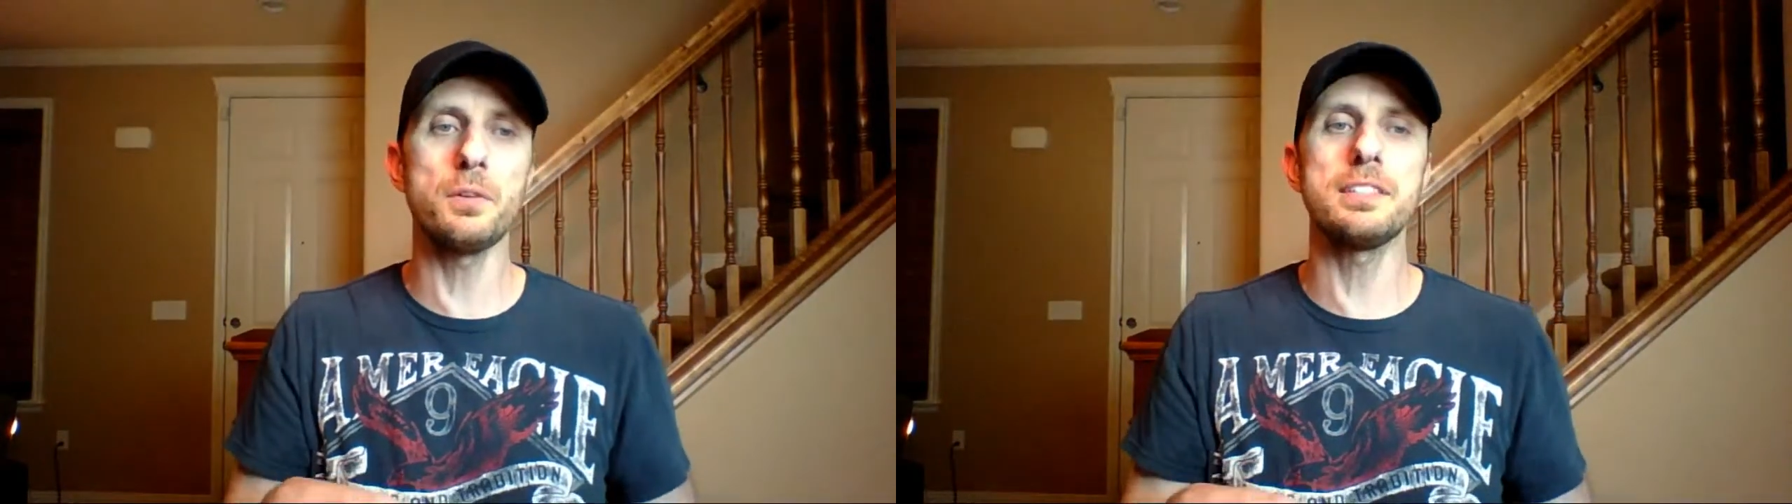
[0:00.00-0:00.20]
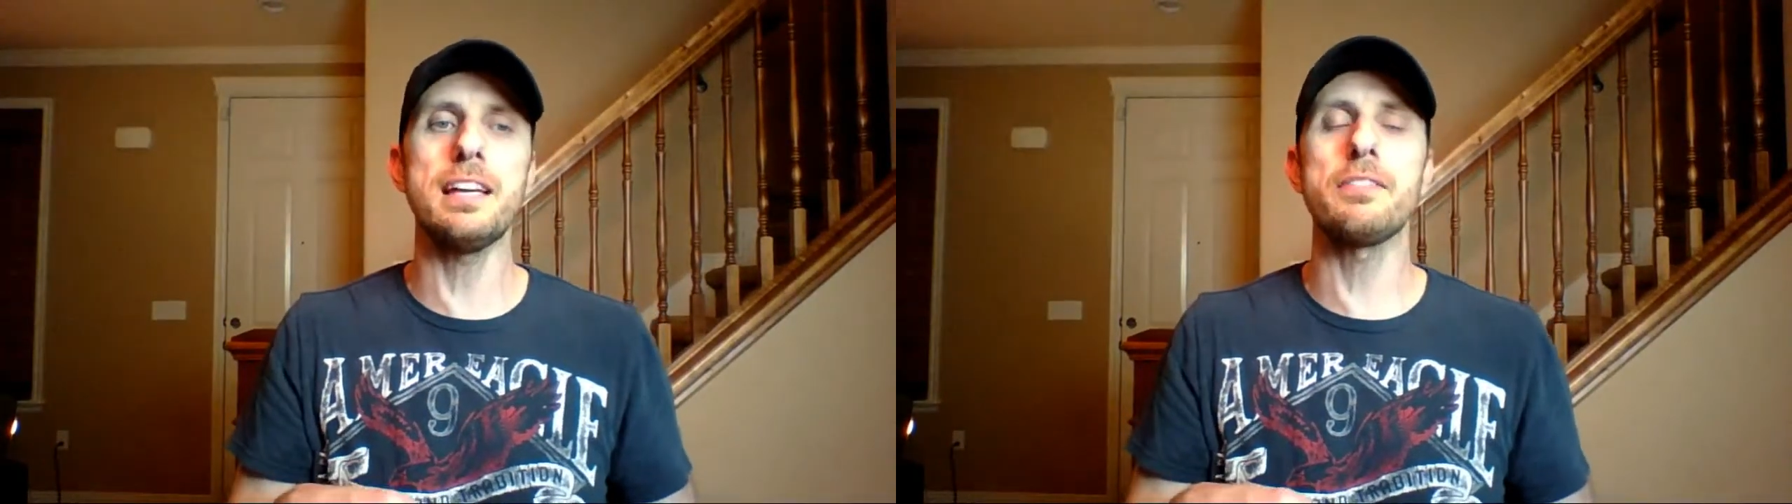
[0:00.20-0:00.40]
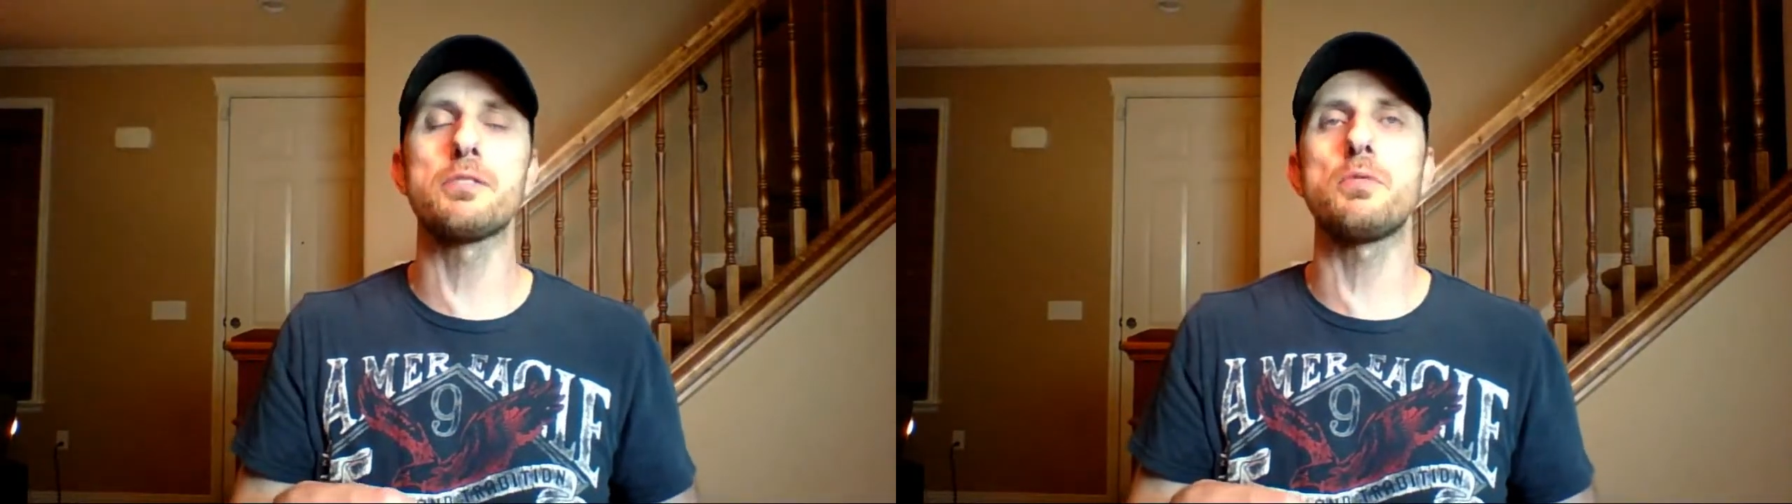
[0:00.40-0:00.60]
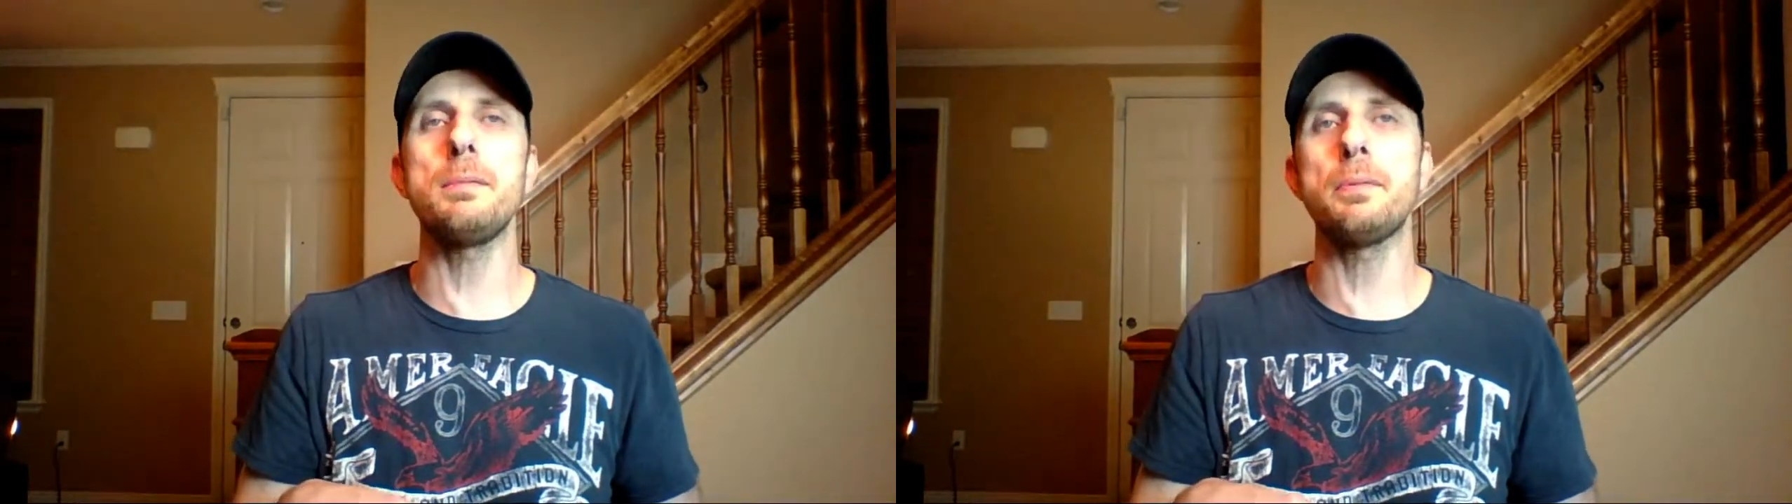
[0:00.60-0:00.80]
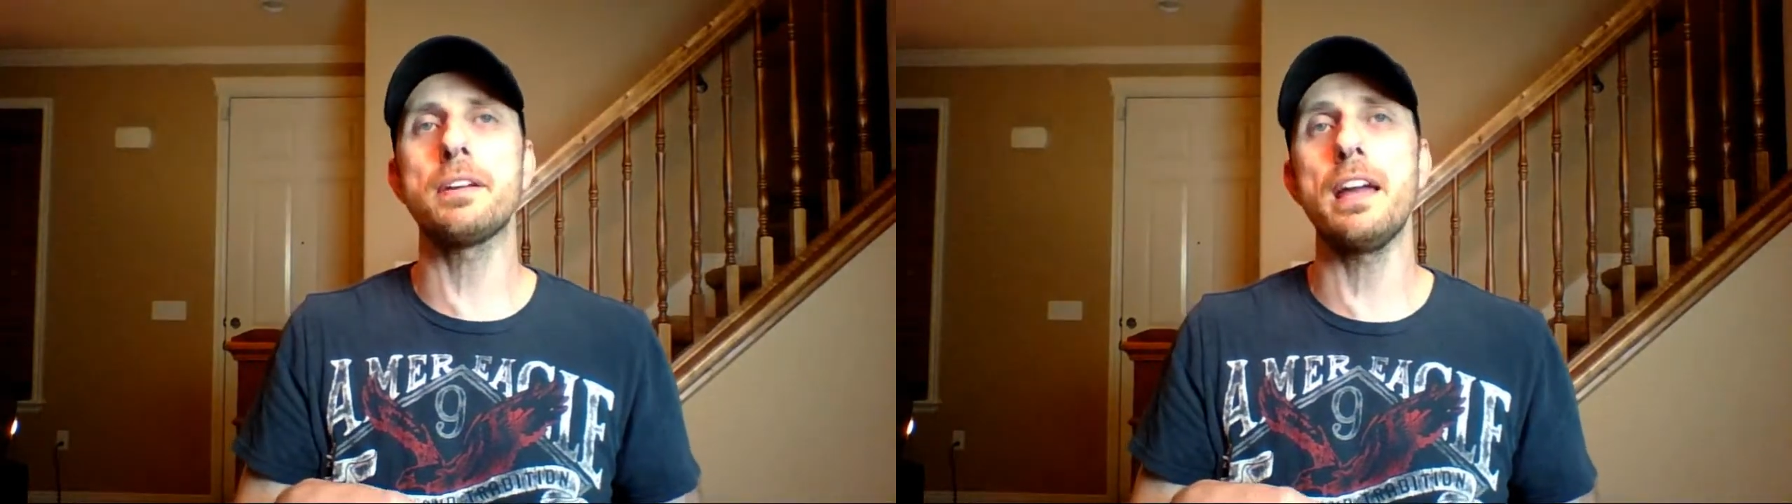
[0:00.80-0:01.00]
South
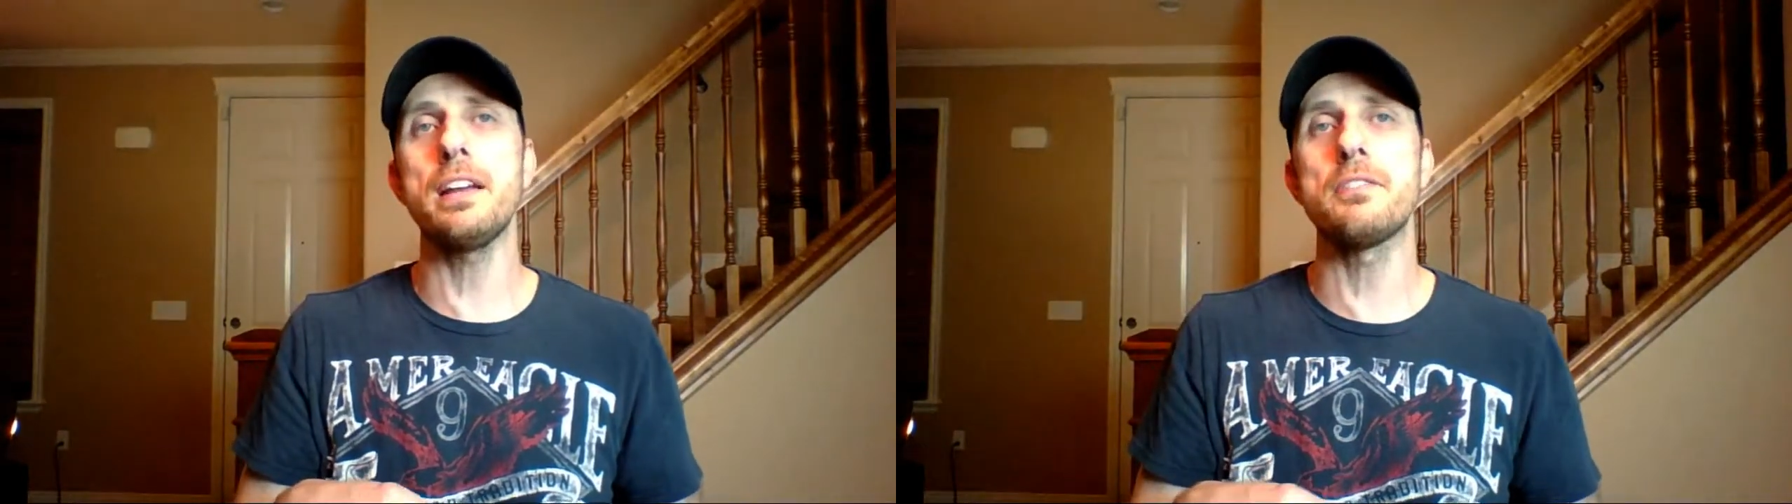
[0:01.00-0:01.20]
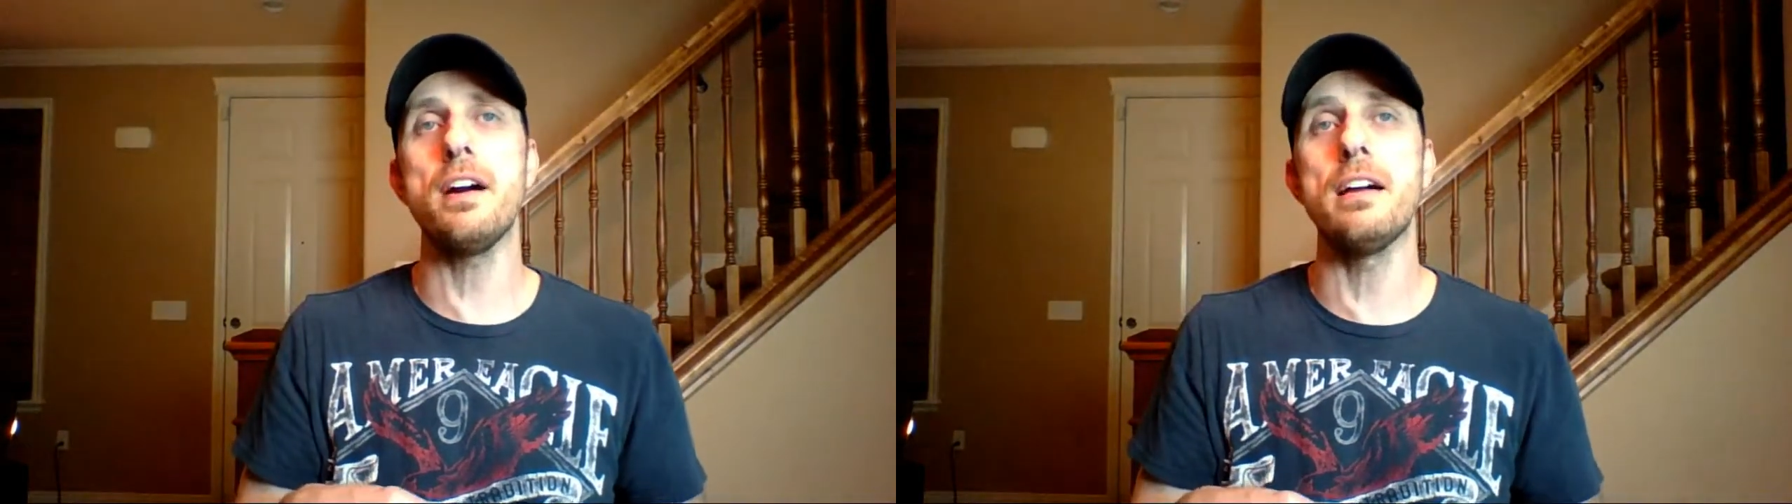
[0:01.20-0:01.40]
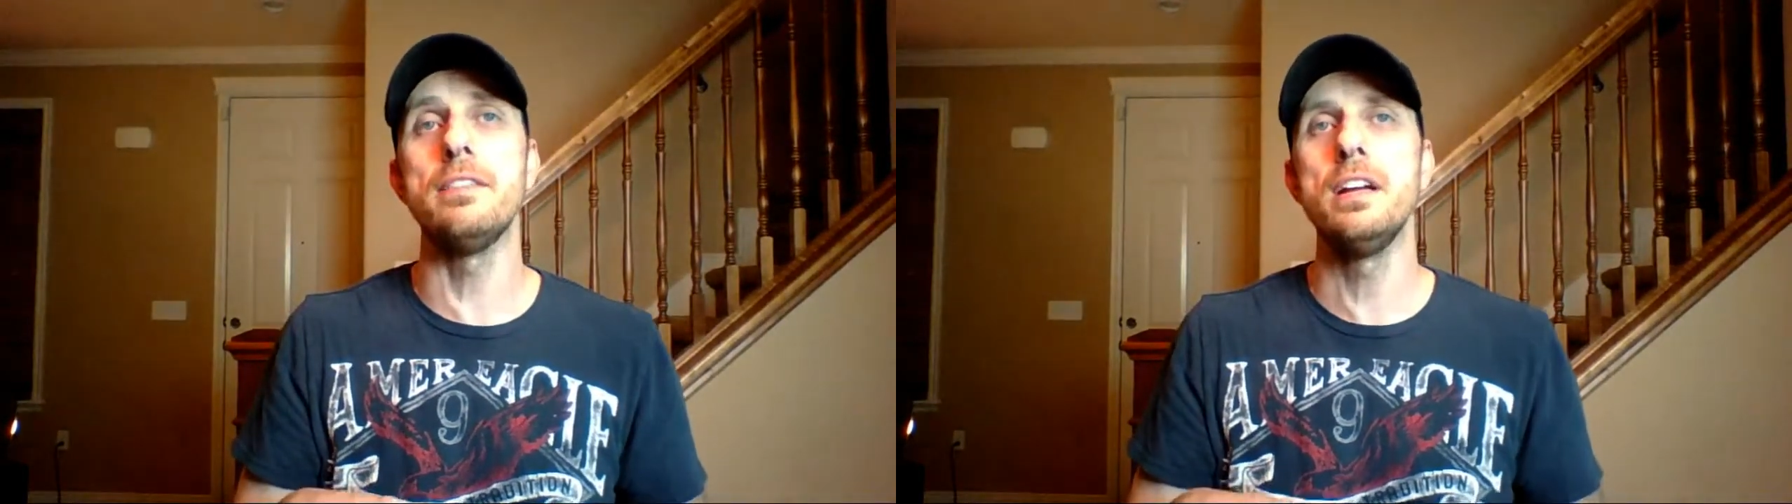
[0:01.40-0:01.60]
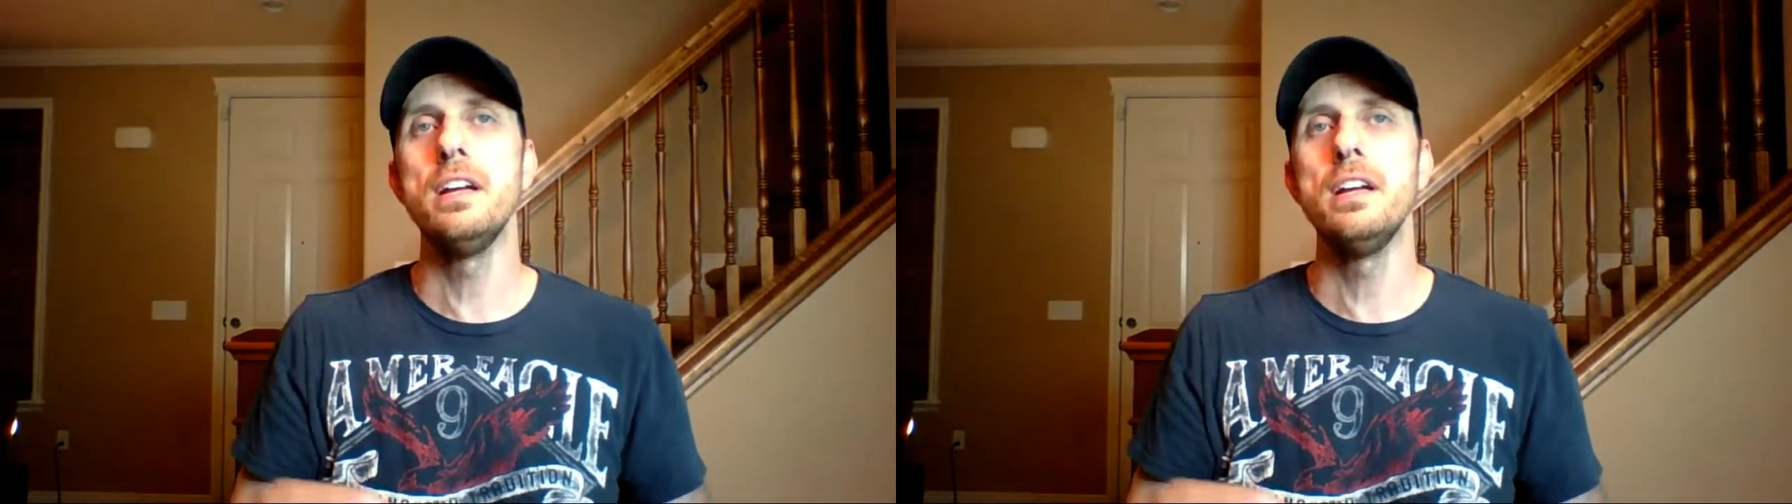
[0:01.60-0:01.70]
Draper Gate Drive.